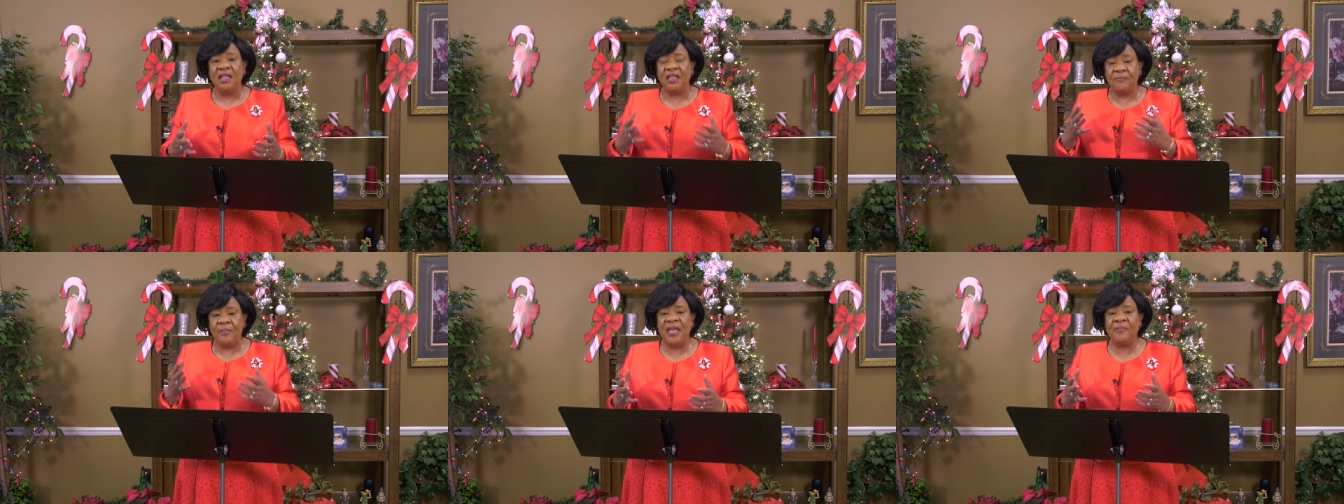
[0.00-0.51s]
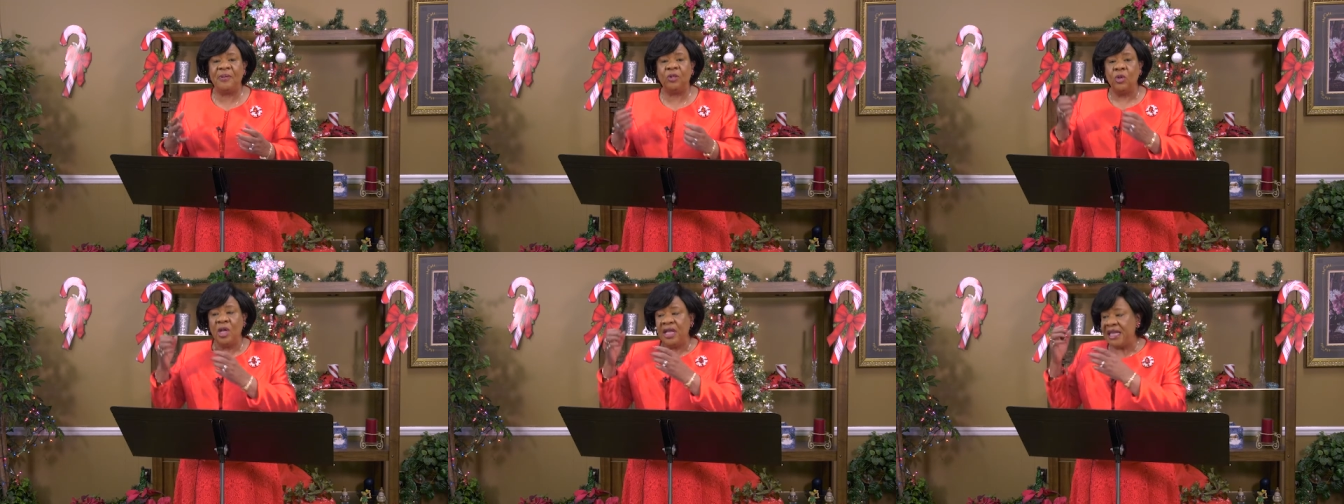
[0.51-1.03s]
The
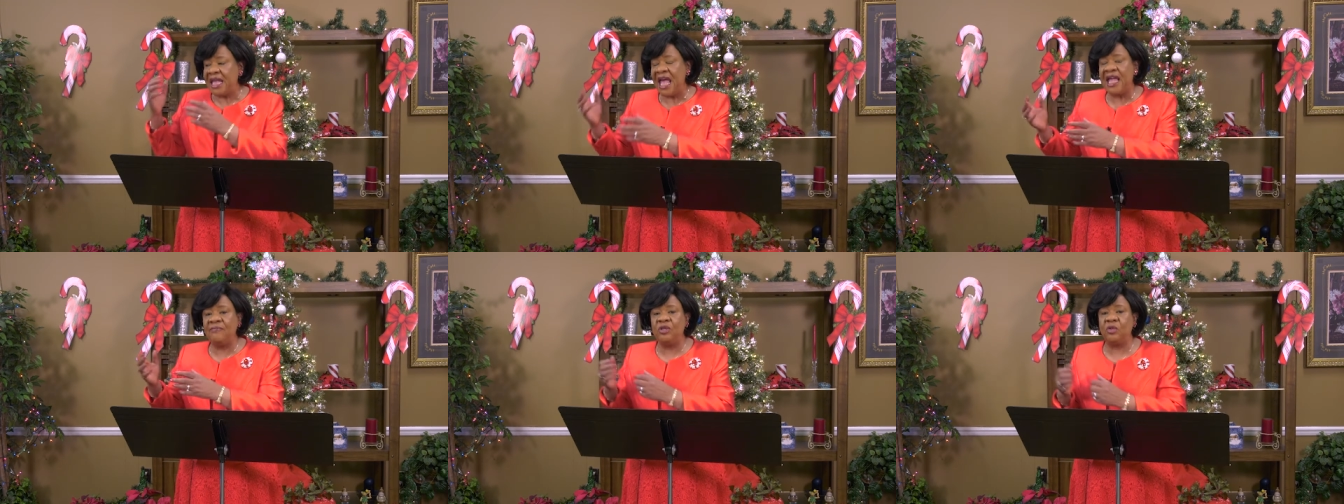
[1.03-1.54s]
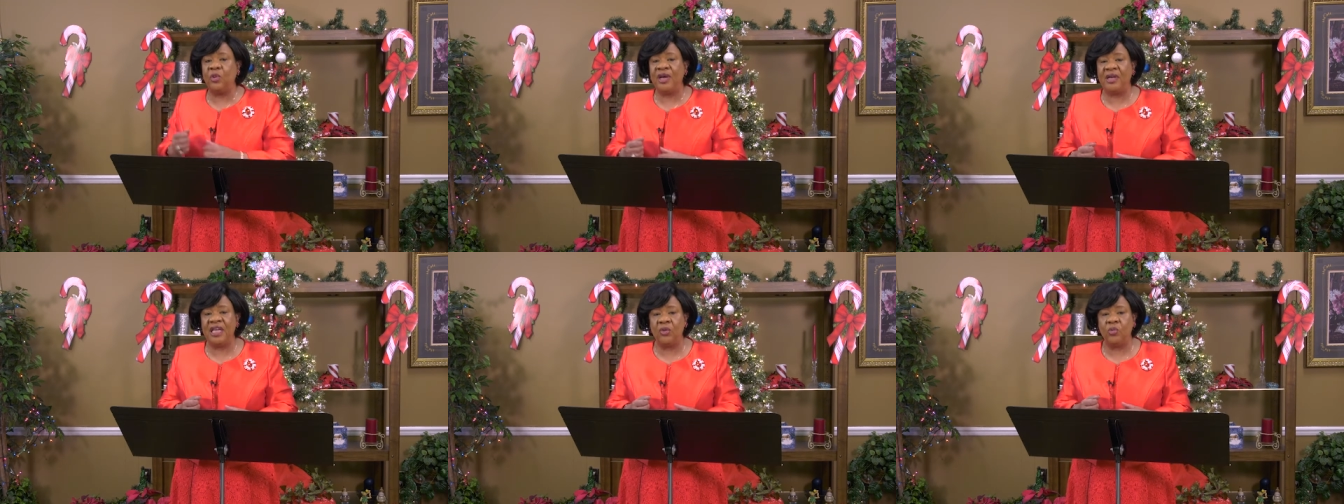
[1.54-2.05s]
people came to
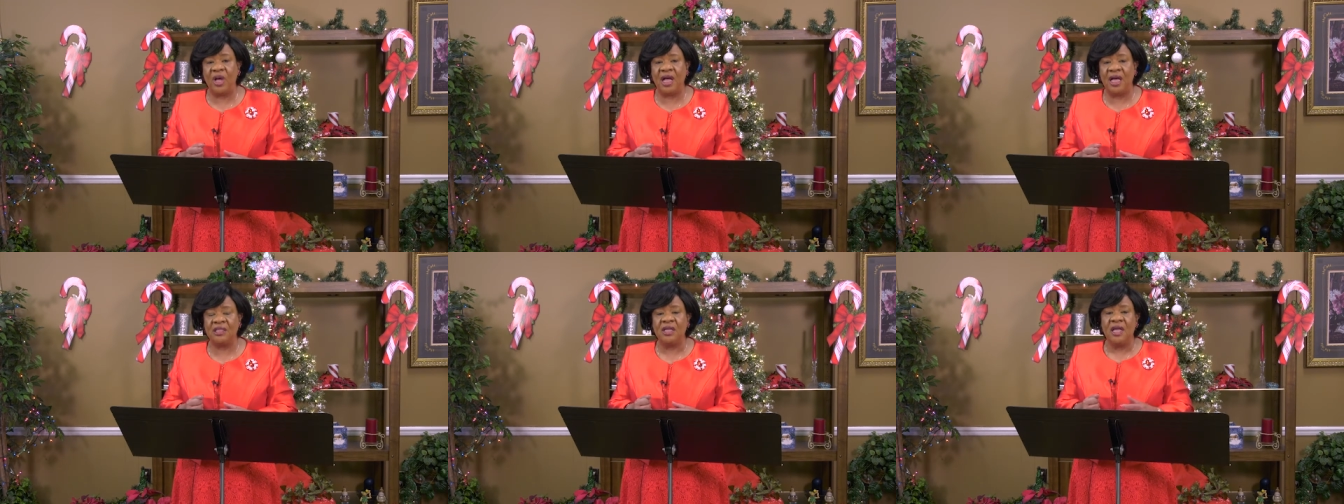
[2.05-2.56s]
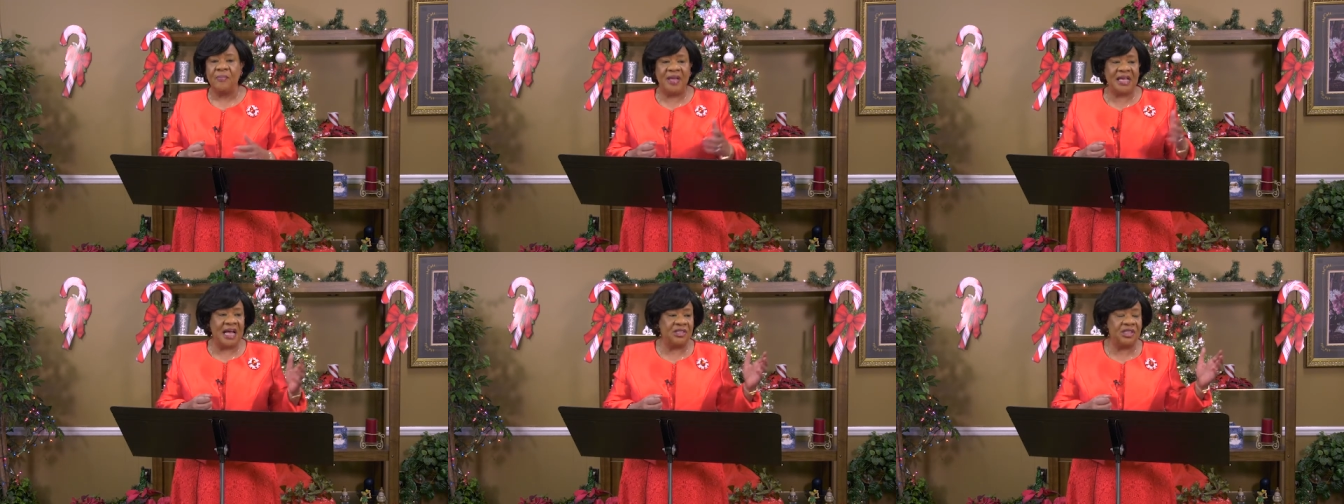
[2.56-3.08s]
where he was
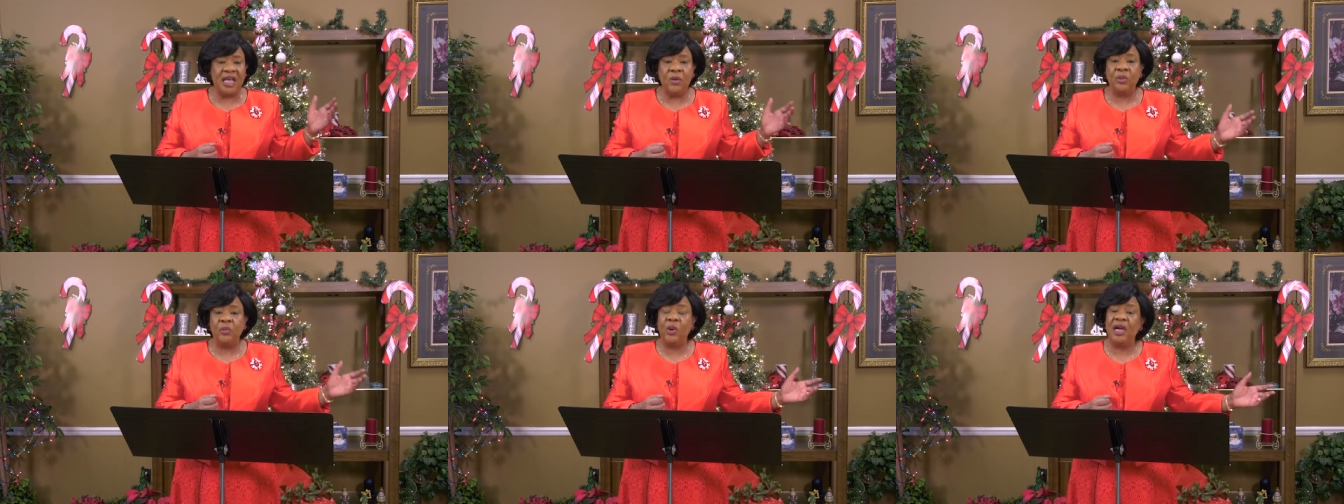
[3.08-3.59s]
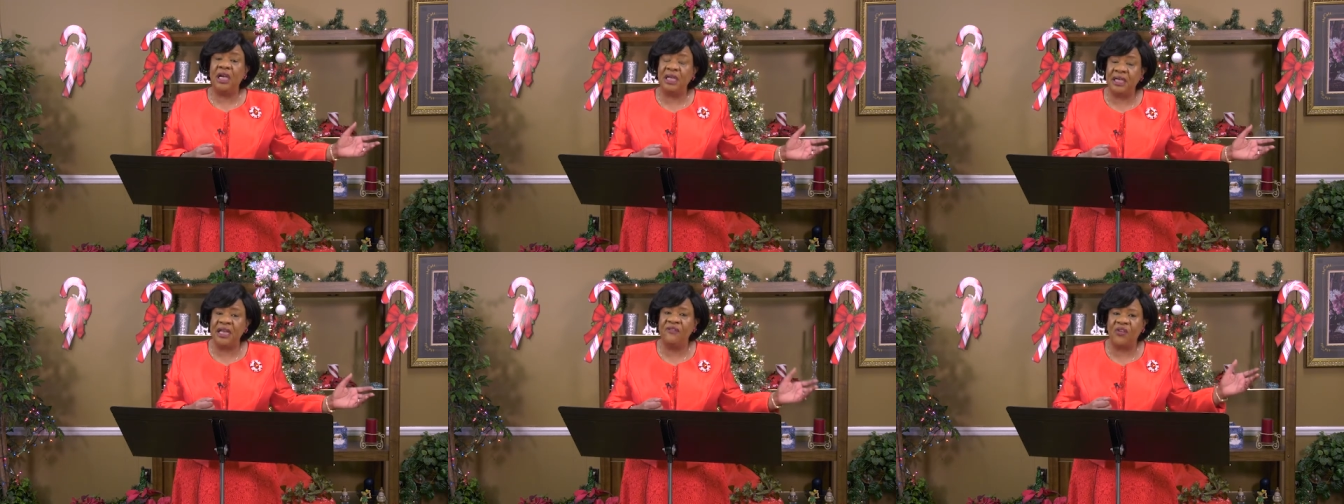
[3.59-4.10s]
because they were
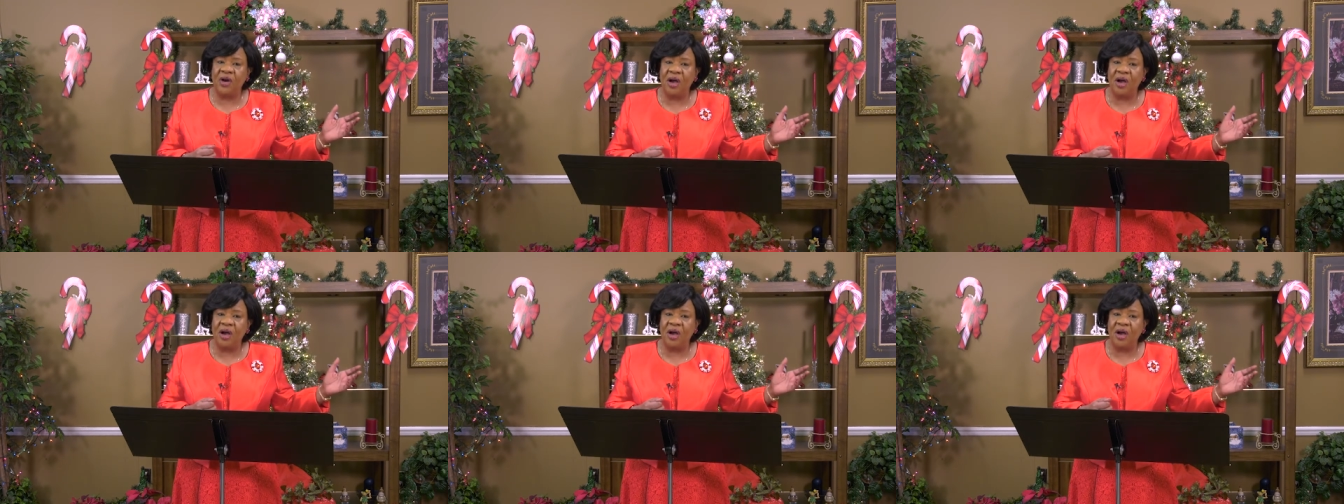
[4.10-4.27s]
looking for